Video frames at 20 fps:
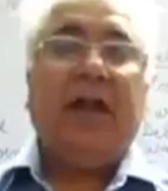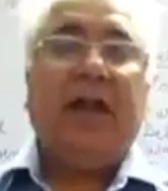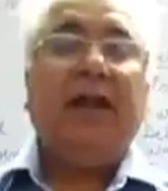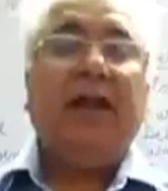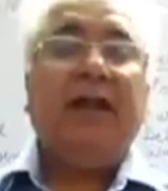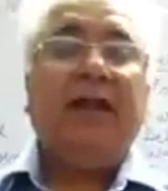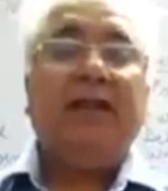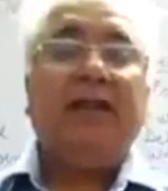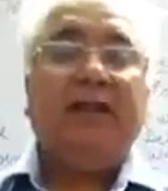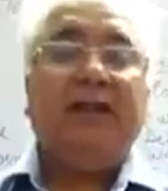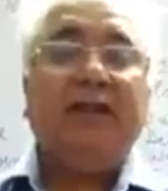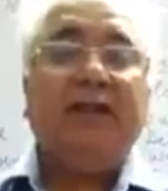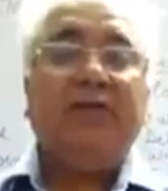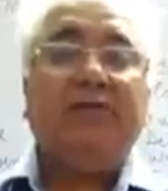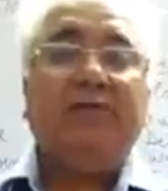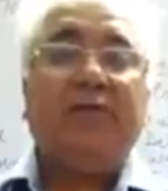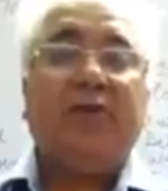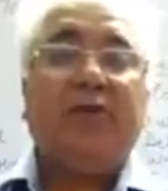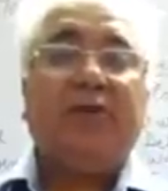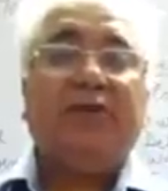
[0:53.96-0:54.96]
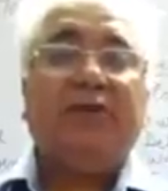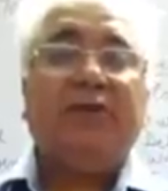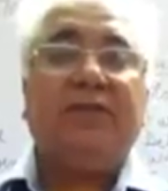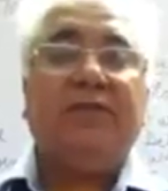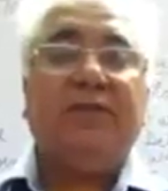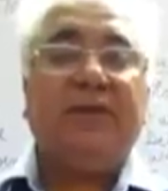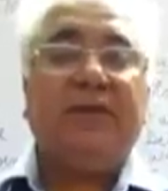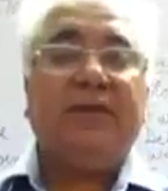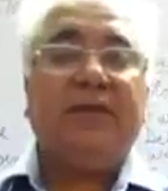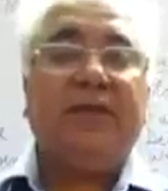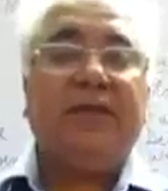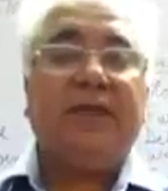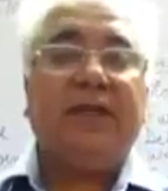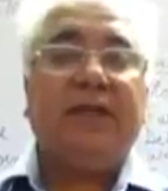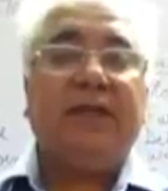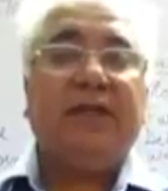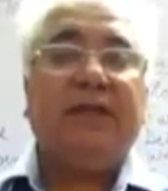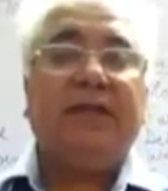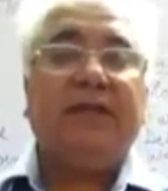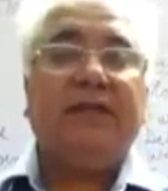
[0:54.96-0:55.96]
And this process
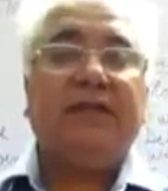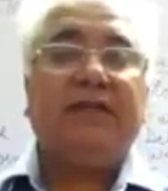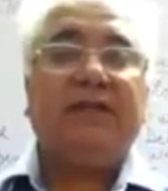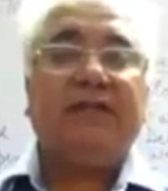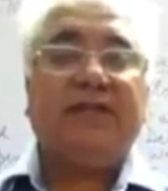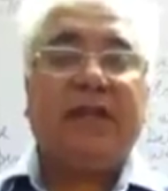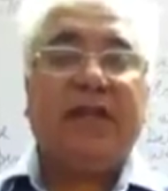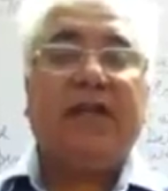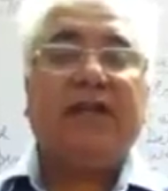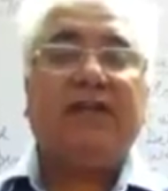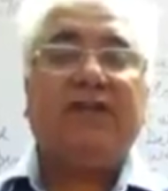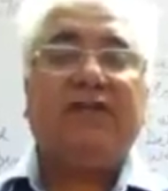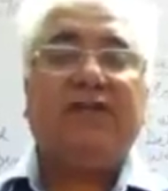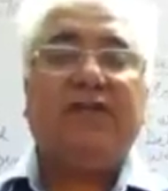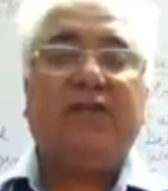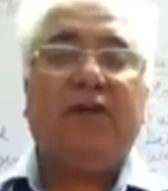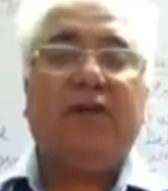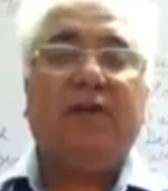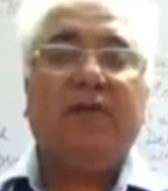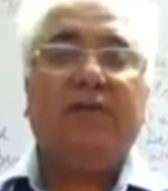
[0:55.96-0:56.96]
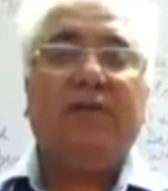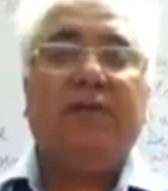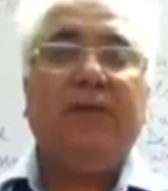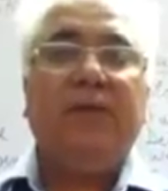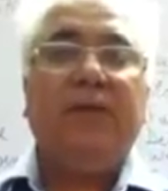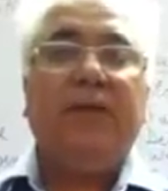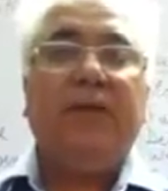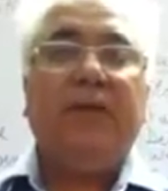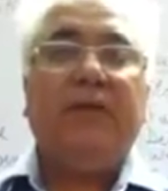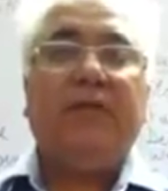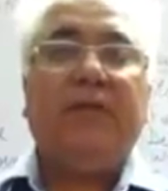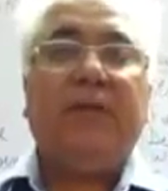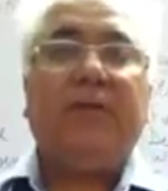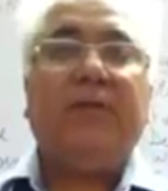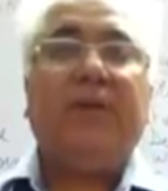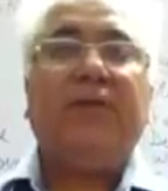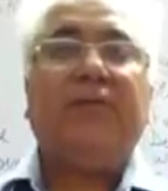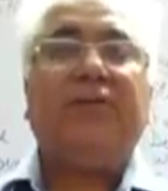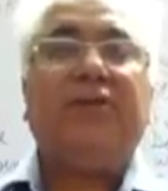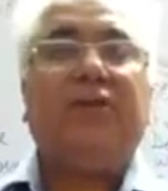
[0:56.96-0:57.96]
basically starts from
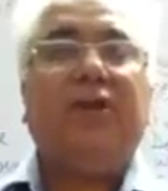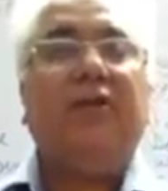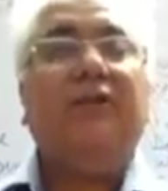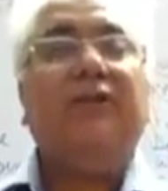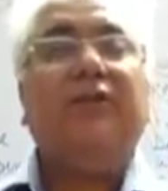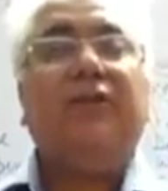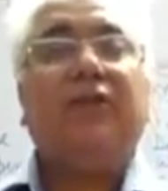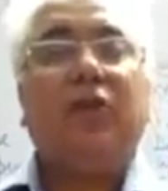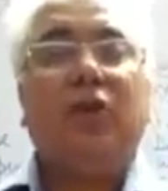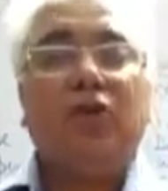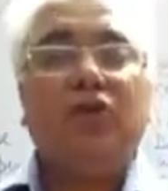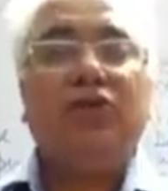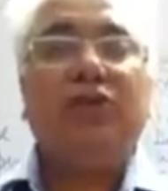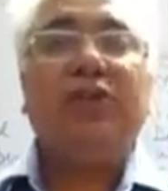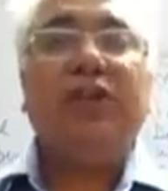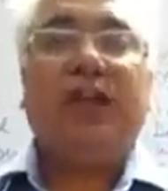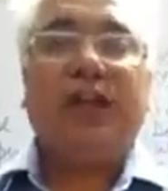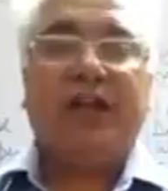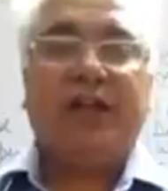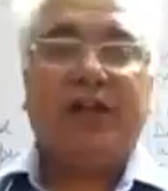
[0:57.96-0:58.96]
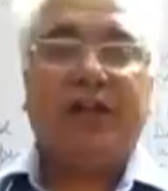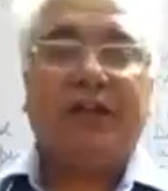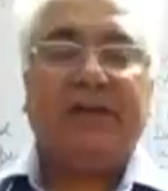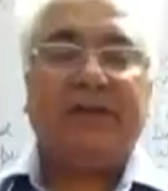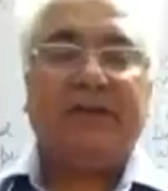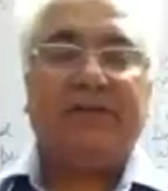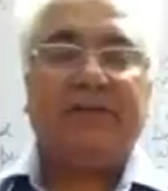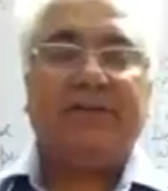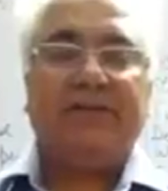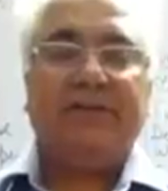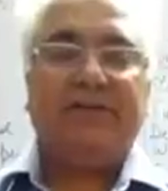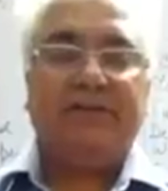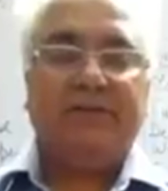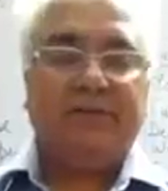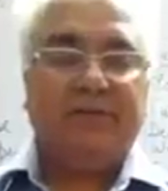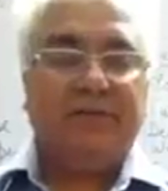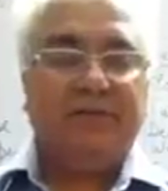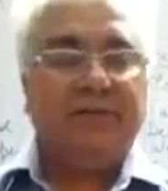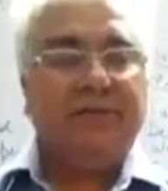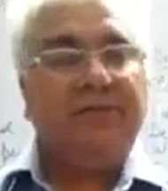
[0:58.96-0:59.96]
preparation of closing entries.
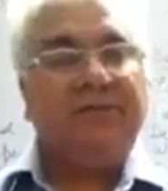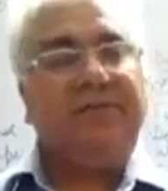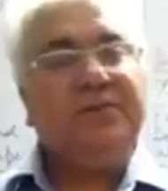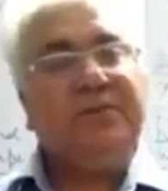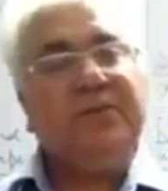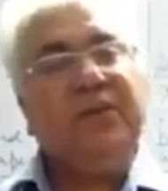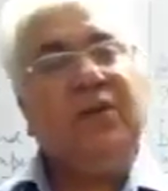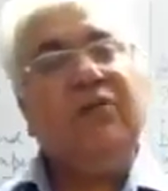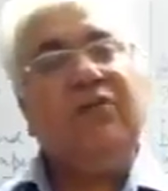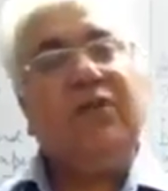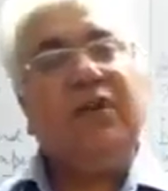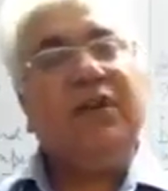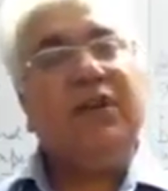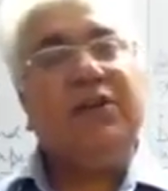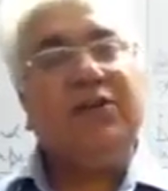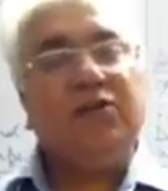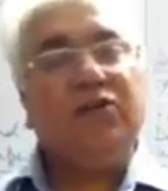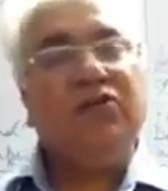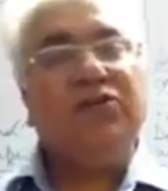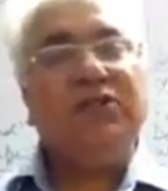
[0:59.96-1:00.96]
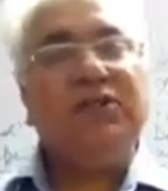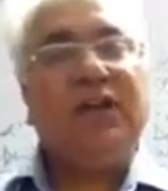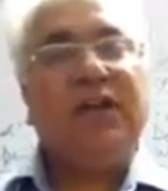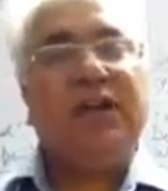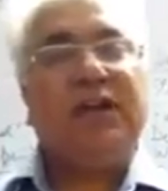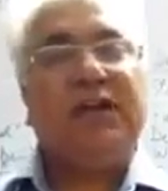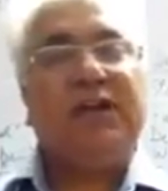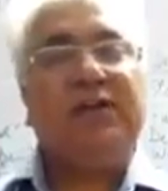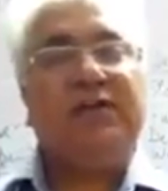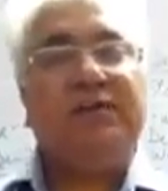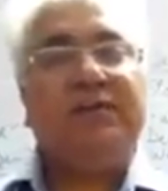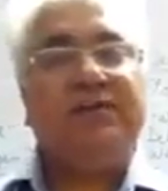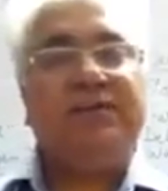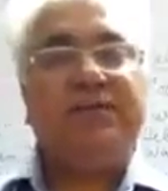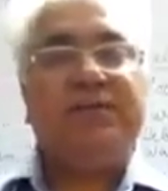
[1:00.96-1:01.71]
Now what are closing entries?